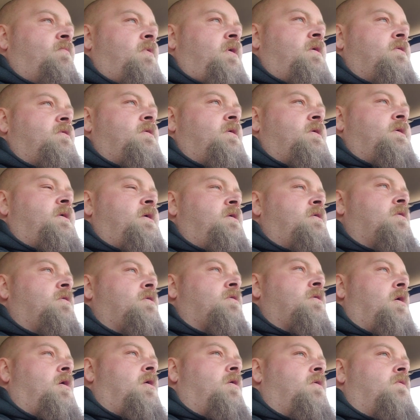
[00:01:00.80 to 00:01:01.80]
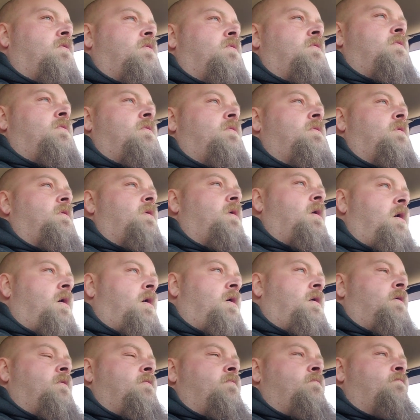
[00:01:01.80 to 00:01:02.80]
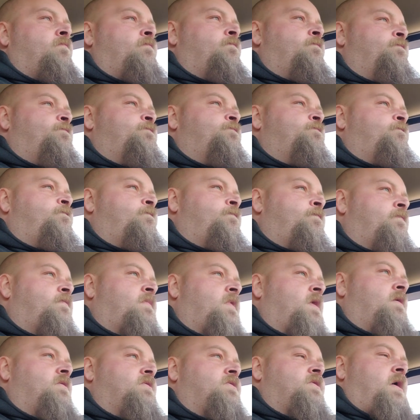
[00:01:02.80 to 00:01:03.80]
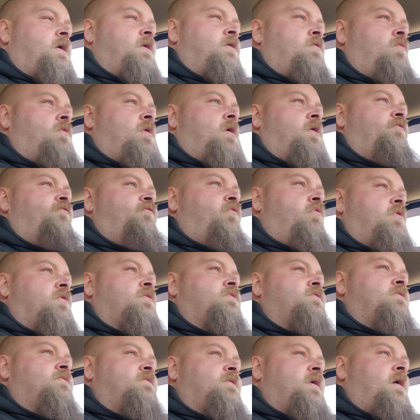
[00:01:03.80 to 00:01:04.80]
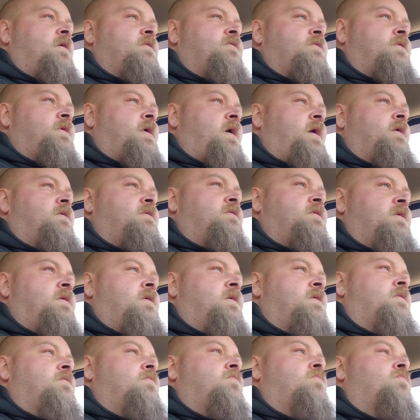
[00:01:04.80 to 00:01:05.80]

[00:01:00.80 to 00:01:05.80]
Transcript: mother a year ago, um, January 4th, 2019.